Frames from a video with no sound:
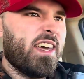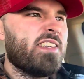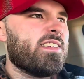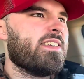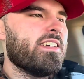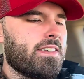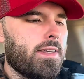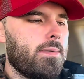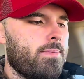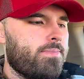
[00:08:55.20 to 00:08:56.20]
get to
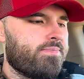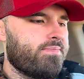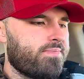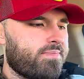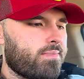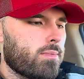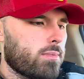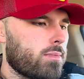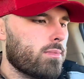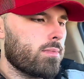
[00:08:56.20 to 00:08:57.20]
60
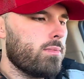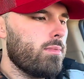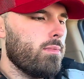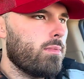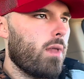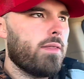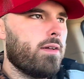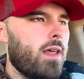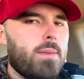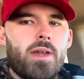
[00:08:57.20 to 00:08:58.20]
and they're
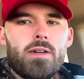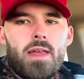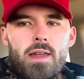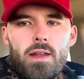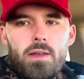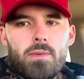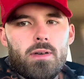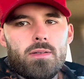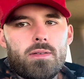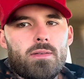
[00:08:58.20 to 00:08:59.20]
damn near dead
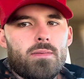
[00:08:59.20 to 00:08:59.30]
anyways.